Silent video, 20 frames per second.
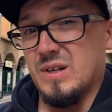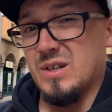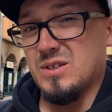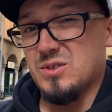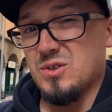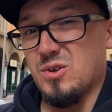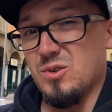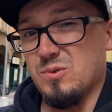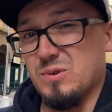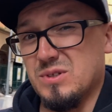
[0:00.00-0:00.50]
as
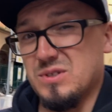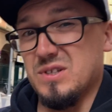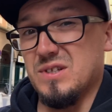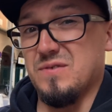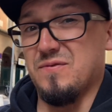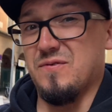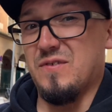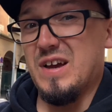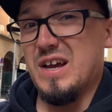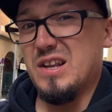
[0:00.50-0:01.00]
always,
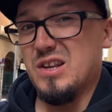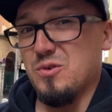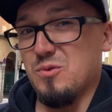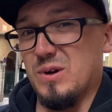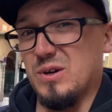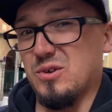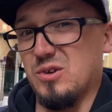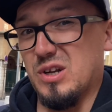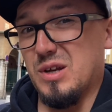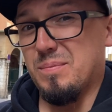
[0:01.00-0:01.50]
if
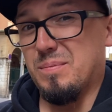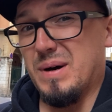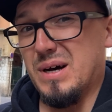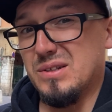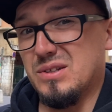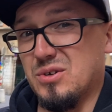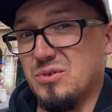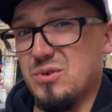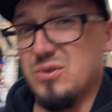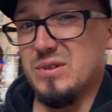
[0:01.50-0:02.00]
anyone gonna
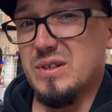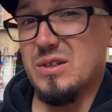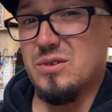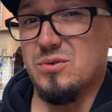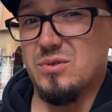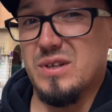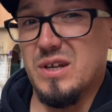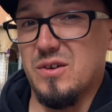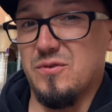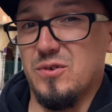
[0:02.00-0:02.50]
bother you that you
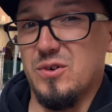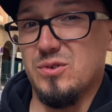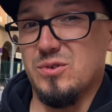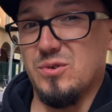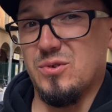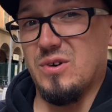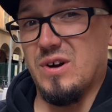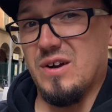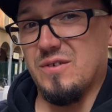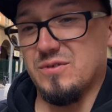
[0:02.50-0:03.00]
take
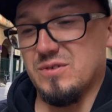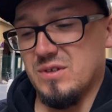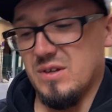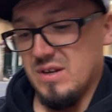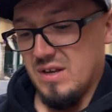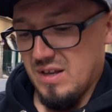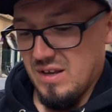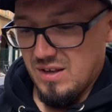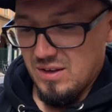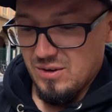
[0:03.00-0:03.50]
photographs,
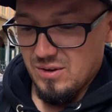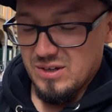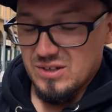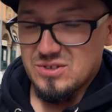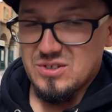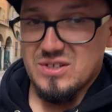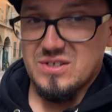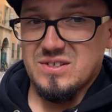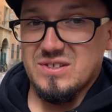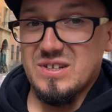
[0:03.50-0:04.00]
you can
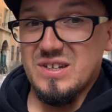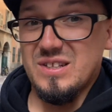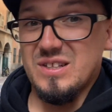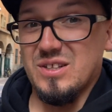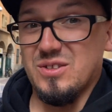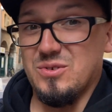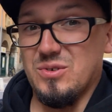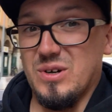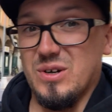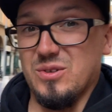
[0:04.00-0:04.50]
just say
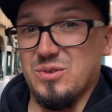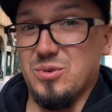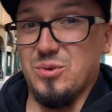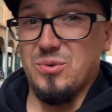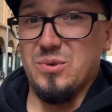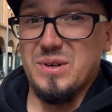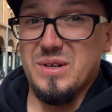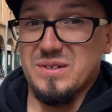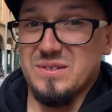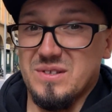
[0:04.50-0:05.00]
that you are a
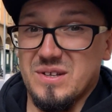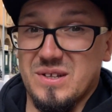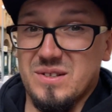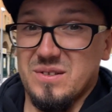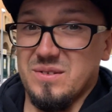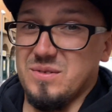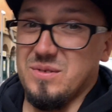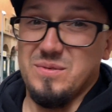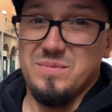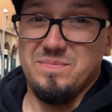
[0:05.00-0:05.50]
tourist and
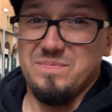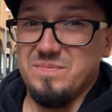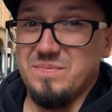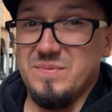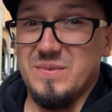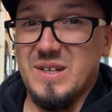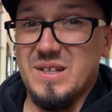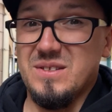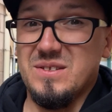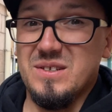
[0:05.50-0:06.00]

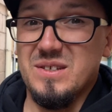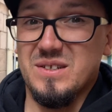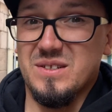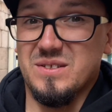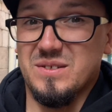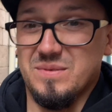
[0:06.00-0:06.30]
that's it.